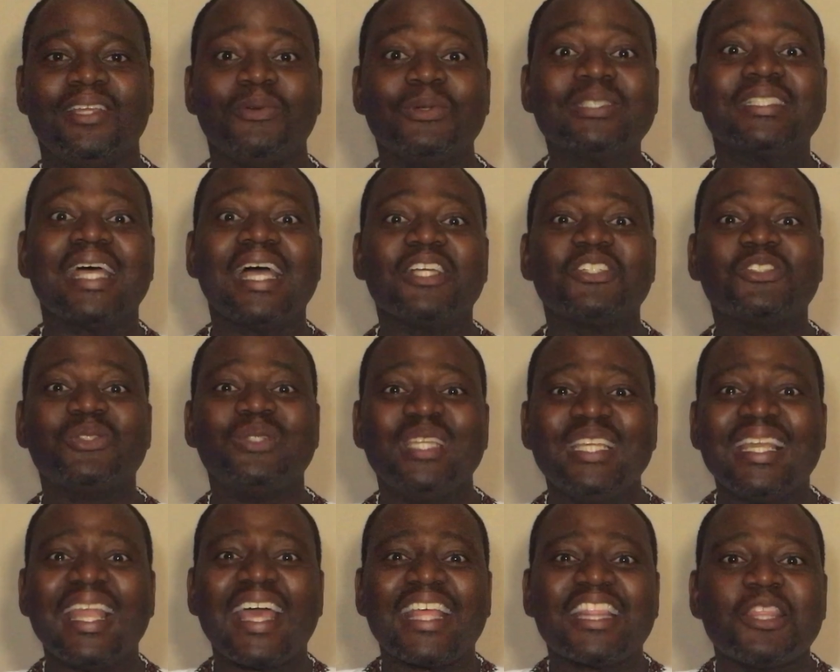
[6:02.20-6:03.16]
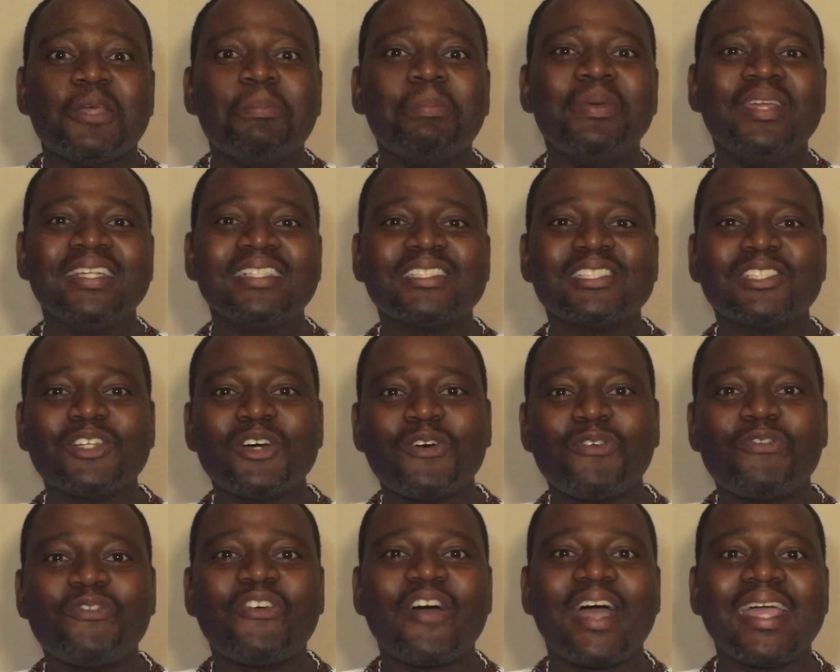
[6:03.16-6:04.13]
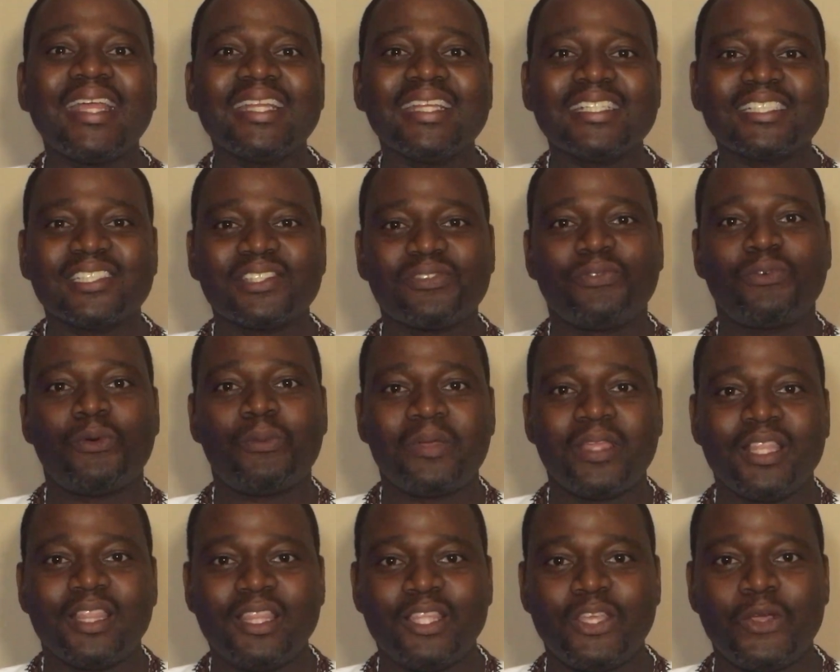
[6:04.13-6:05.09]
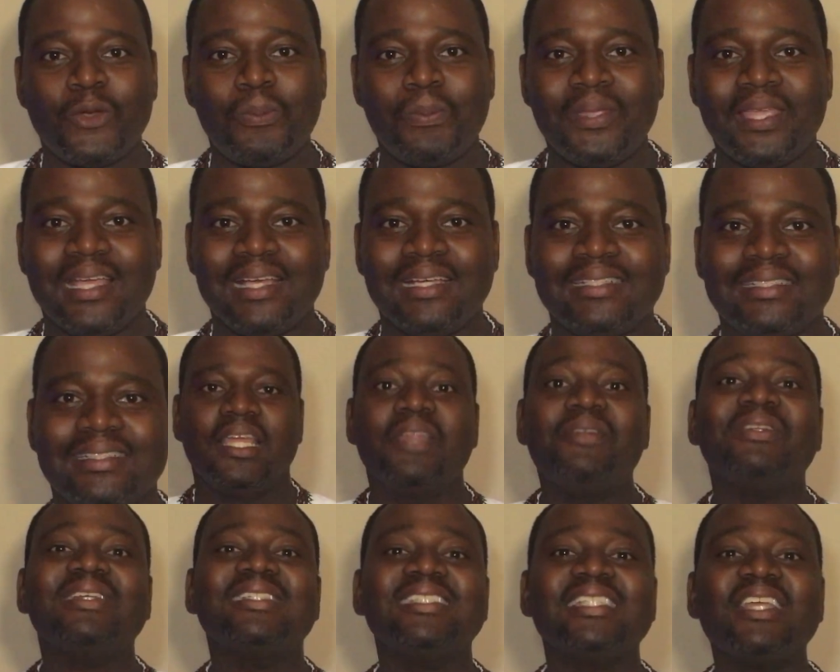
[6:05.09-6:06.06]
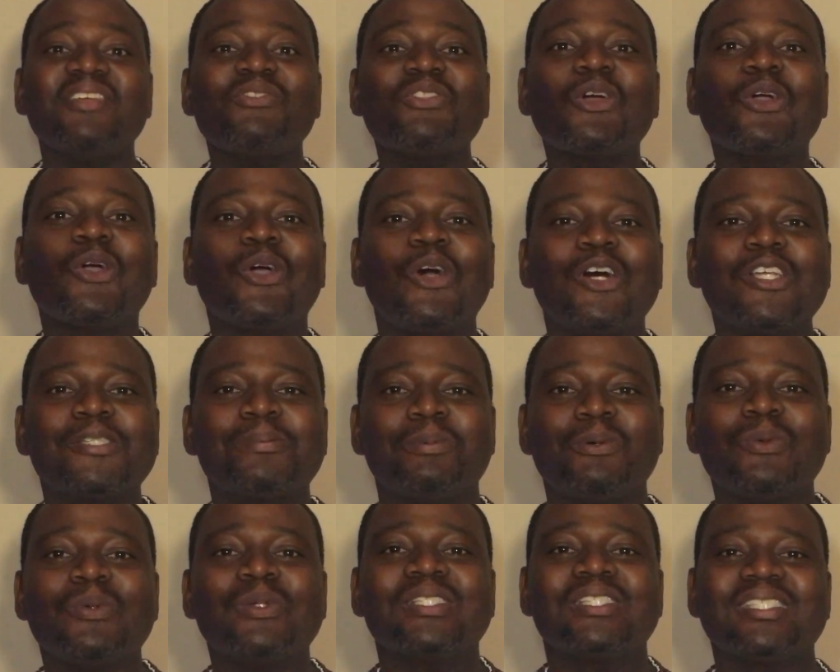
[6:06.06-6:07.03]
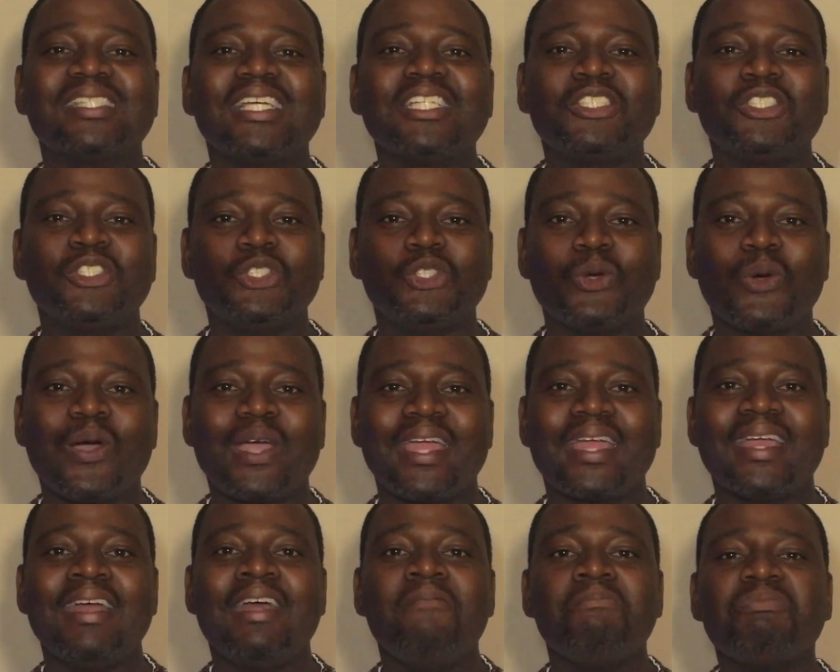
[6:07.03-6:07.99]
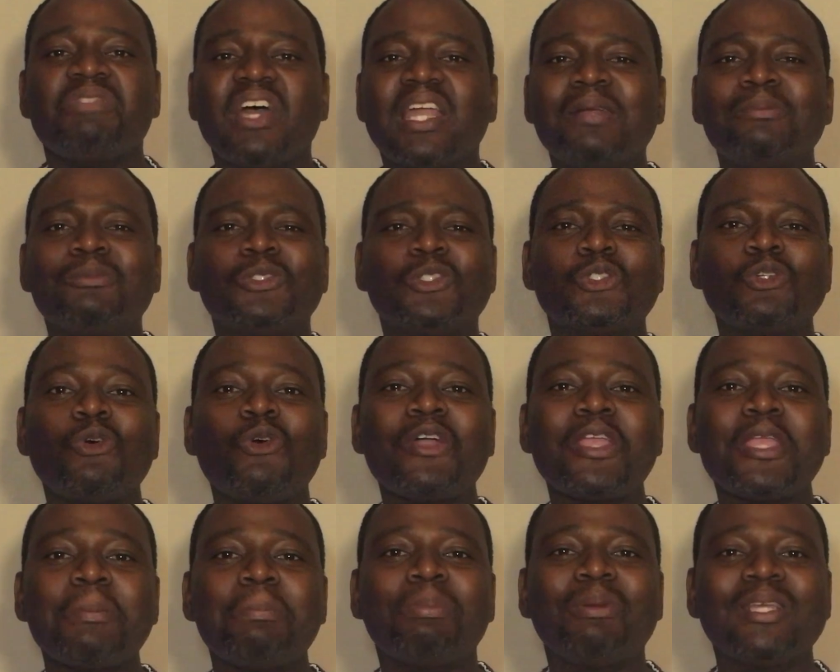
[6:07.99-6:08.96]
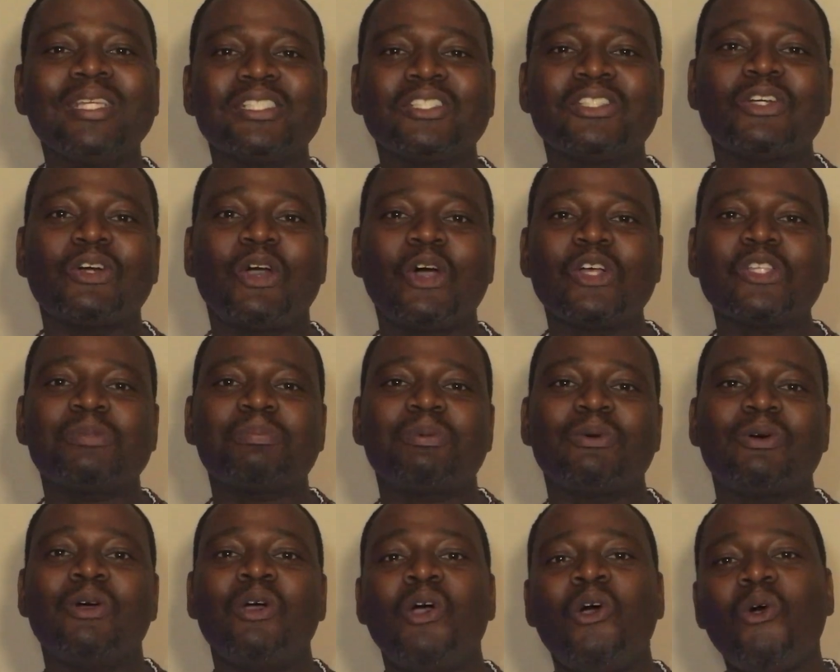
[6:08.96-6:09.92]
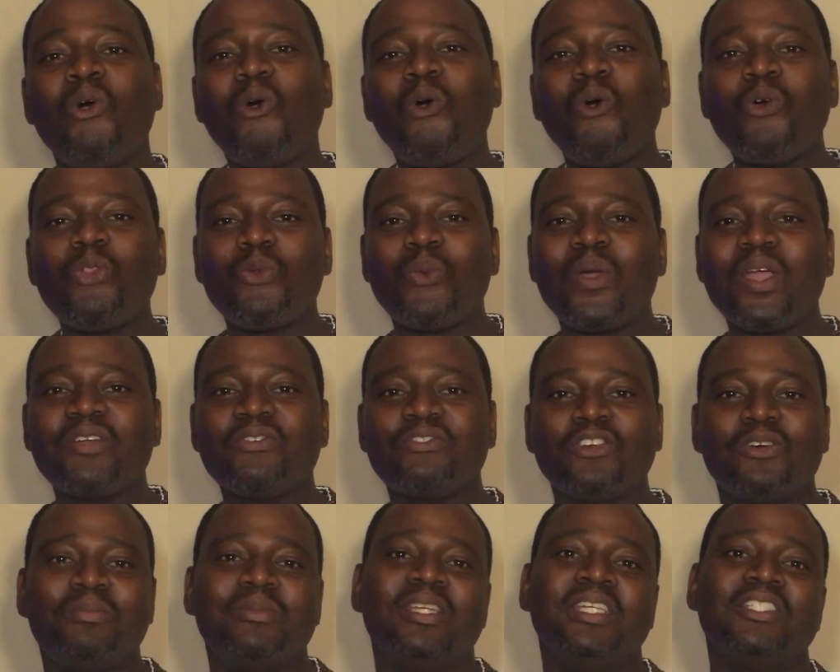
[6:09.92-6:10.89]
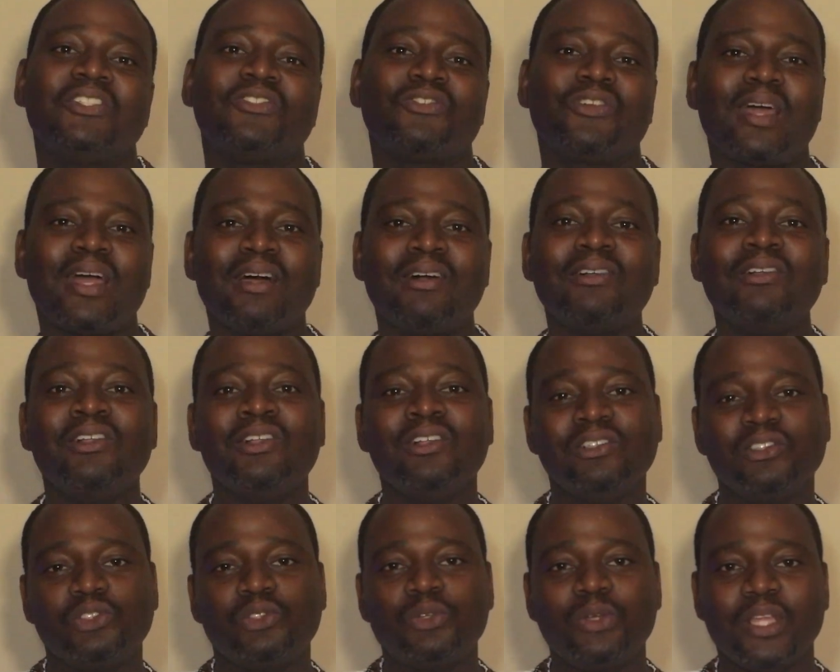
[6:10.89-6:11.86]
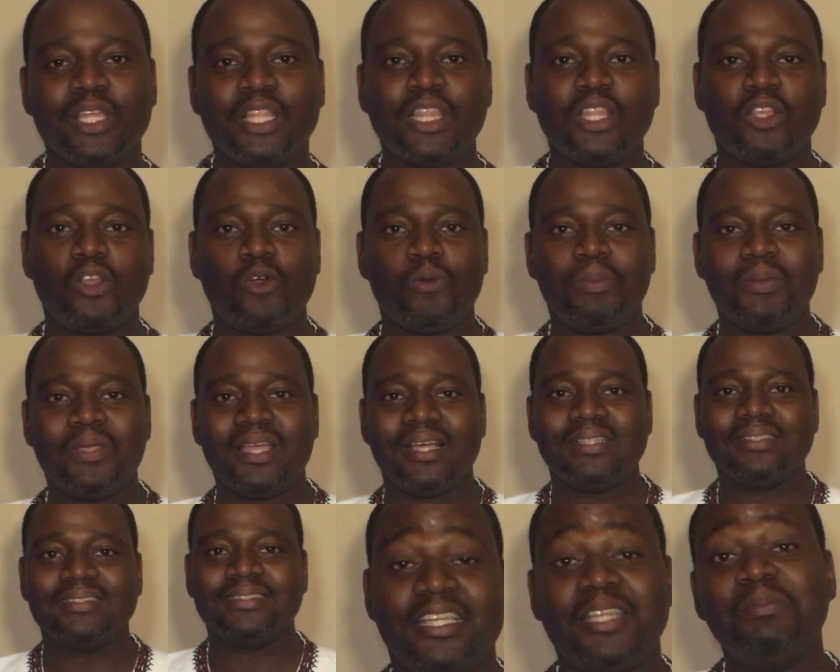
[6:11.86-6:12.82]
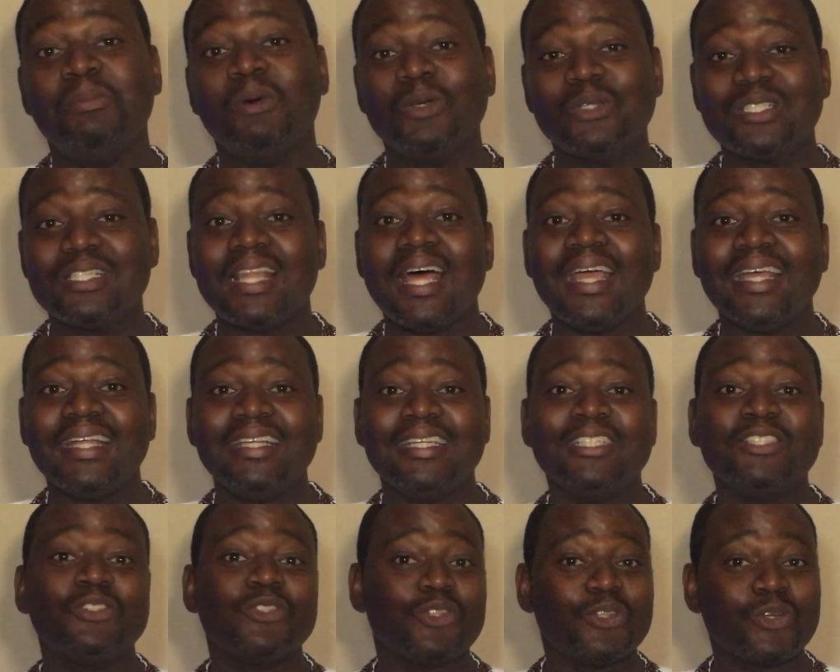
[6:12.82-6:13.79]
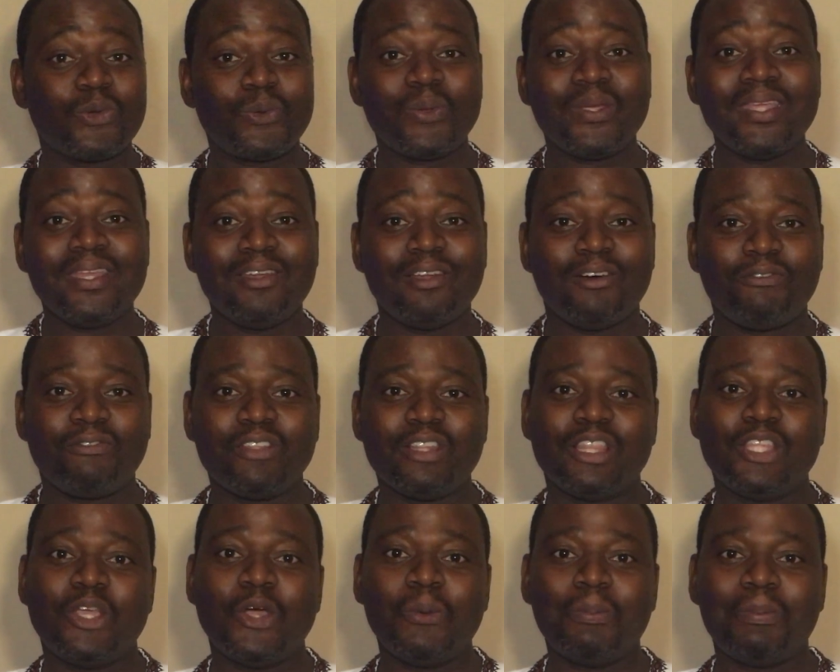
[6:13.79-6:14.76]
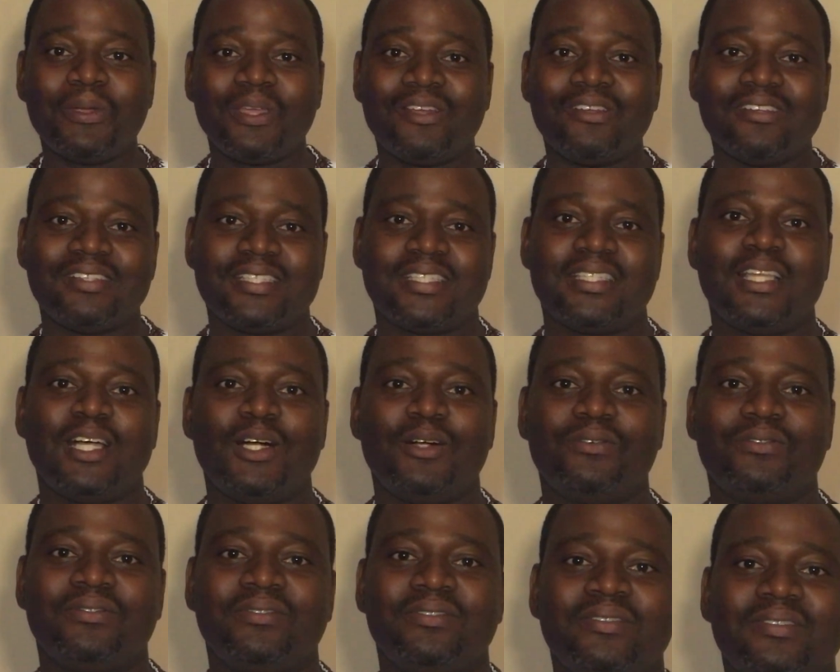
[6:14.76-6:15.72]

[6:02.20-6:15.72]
He was actually like the minister of finance for Ethiopia. He received the gospel with such joy that I'm sure he preached the gospel all the way from Israel to Ethiopia, then most likely to the queen of Ethiopia herself.